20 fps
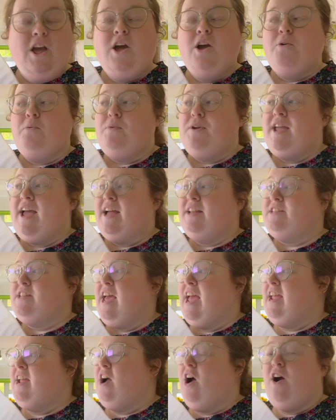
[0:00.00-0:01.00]
We had
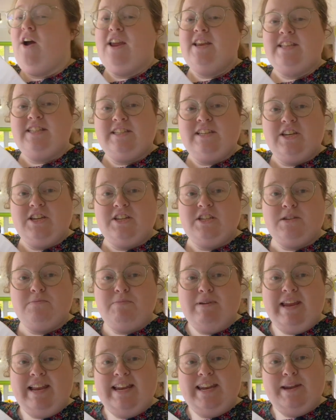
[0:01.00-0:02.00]
a Iceland
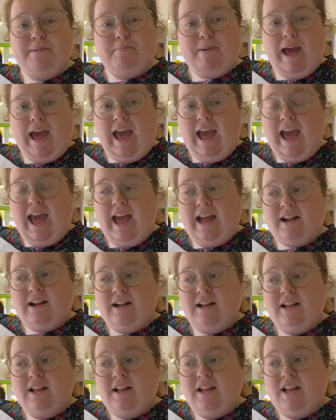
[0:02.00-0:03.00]
meal in a bag,
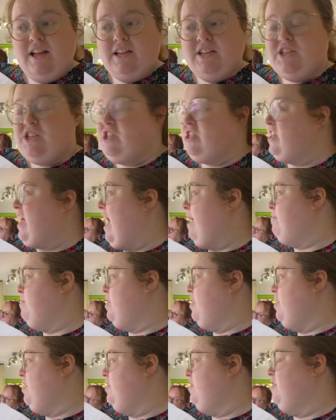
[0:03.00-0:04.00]

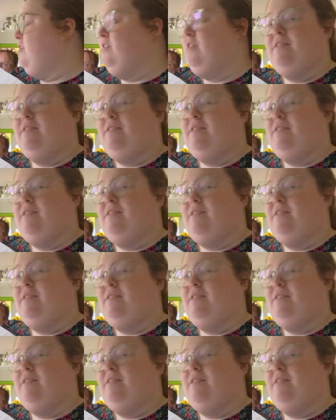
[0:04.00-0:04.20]
salmon.